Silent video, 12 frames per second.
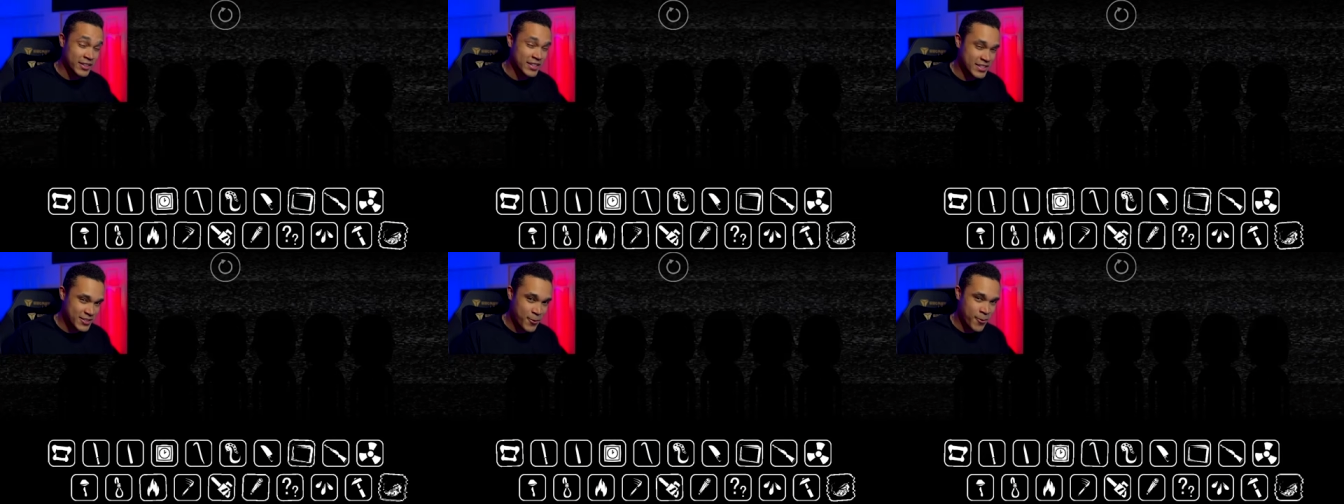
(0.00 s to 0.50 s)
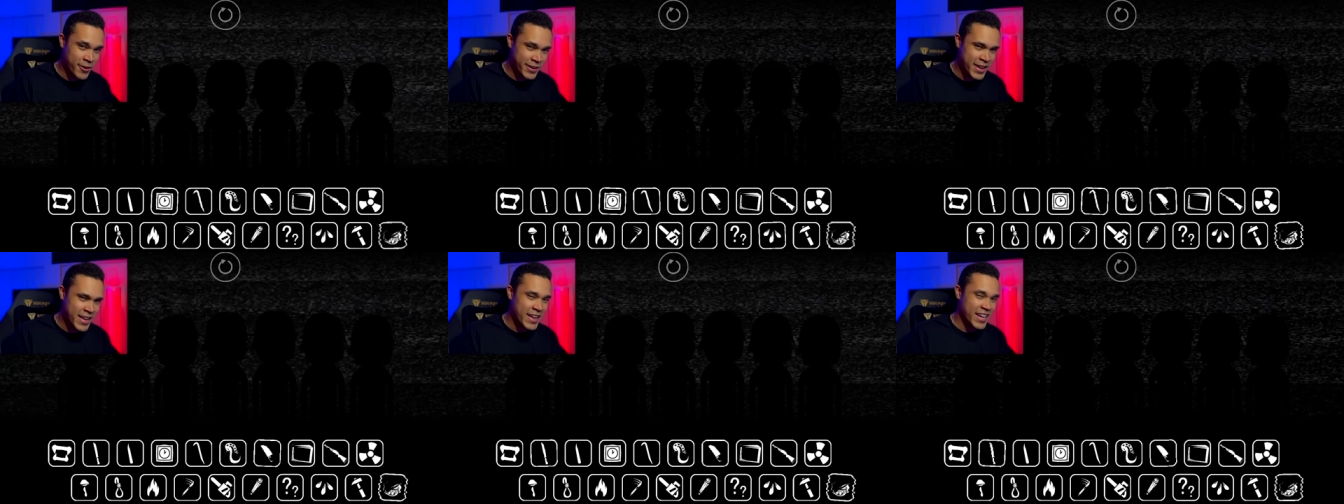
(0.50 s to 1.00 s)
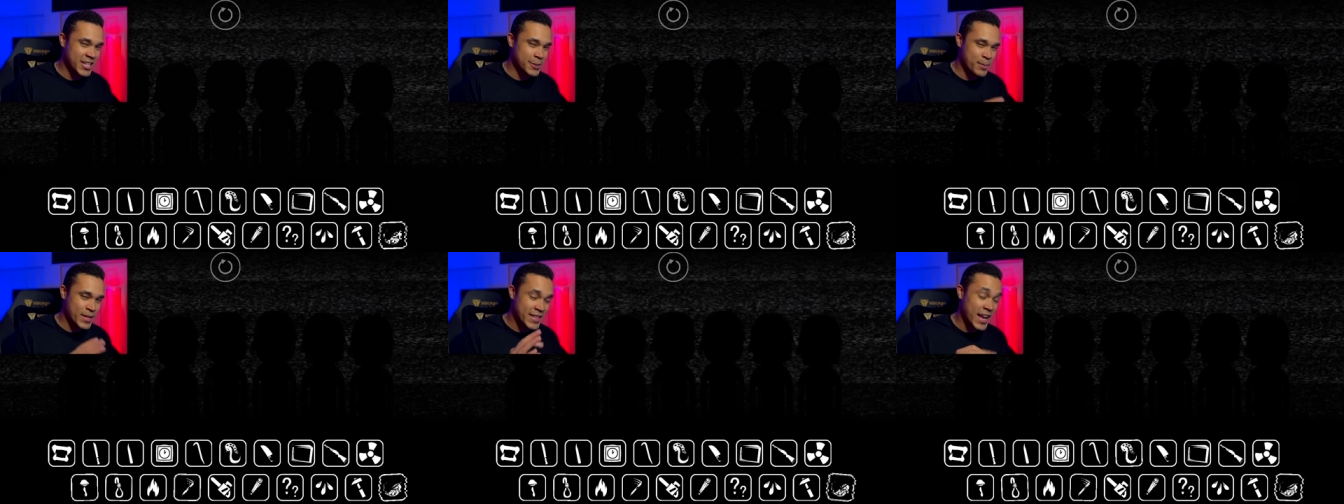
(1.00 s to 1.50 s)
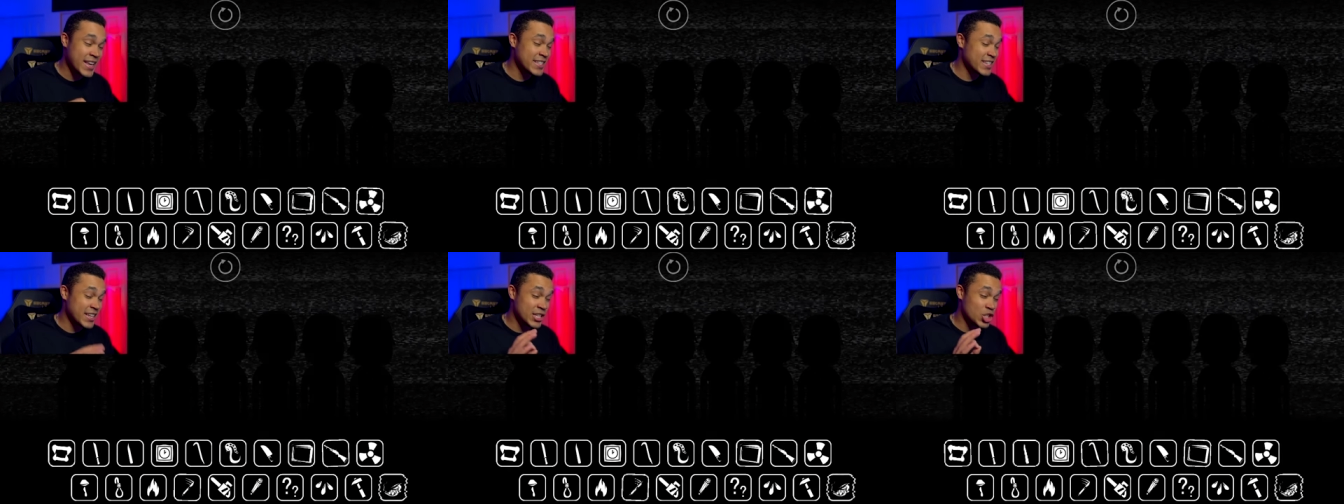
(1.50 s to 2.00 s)
the Discord. It has been nice
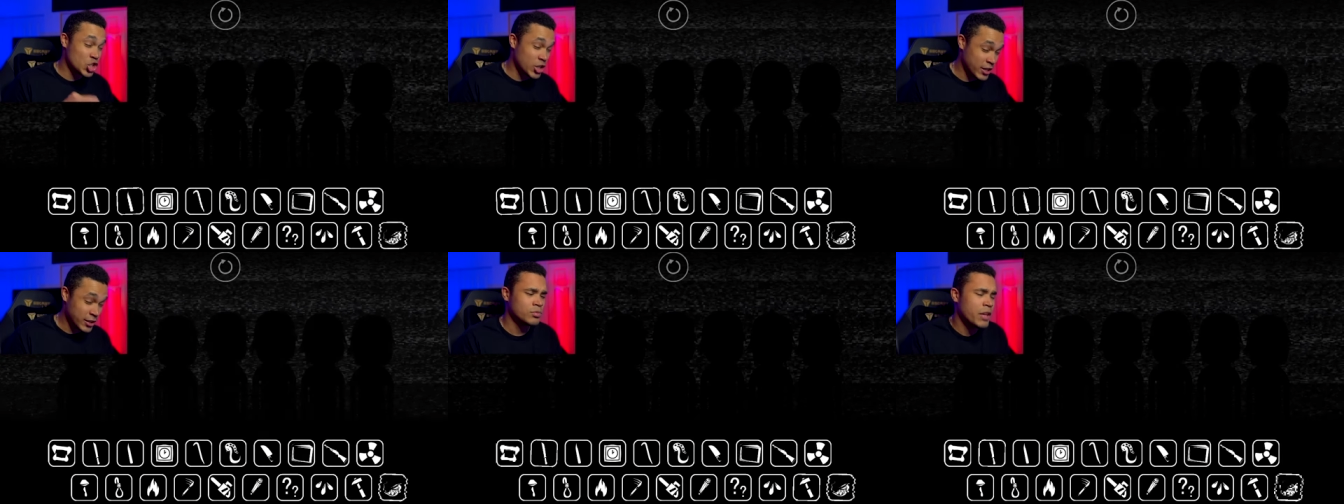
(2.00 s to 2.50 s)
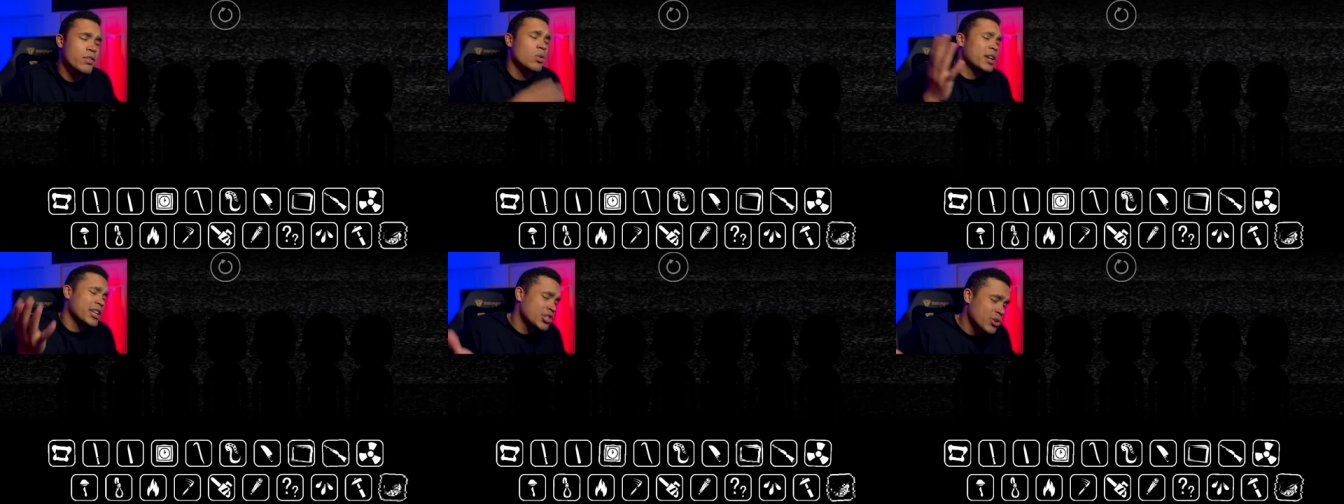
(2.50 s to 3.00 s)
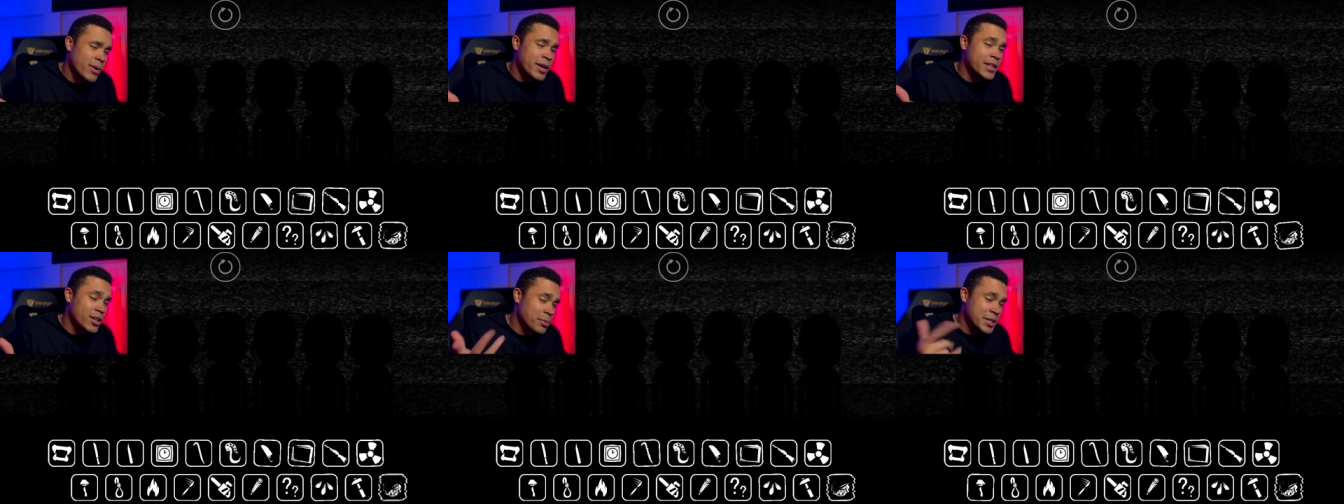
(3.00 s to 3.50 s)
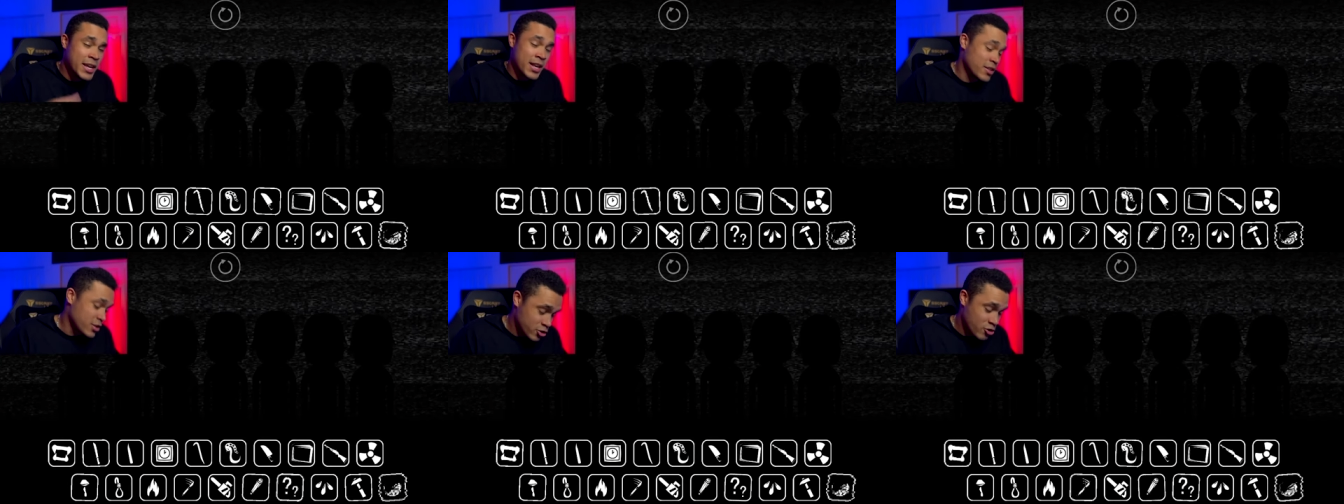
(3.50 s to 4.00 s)
and chill. If you want to join, it'll be down
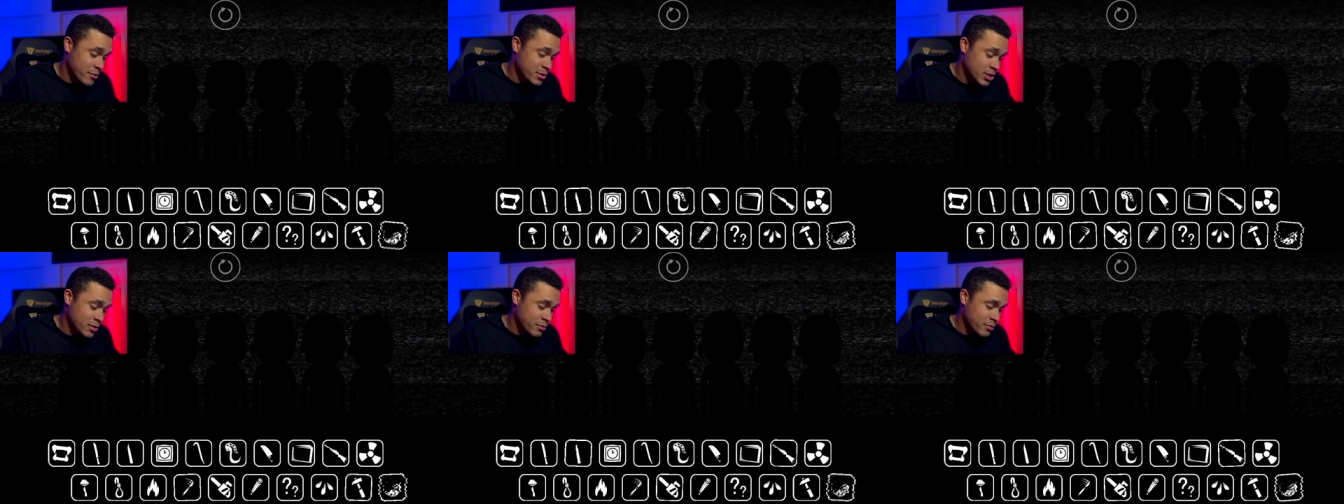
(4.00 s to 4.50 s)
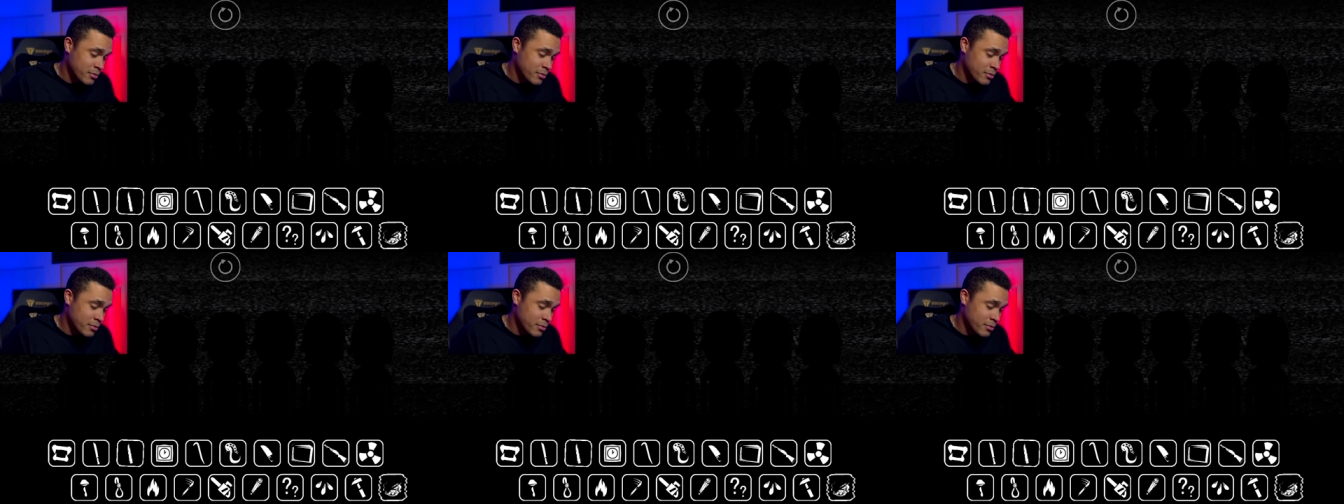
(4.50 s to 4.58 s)
in the description.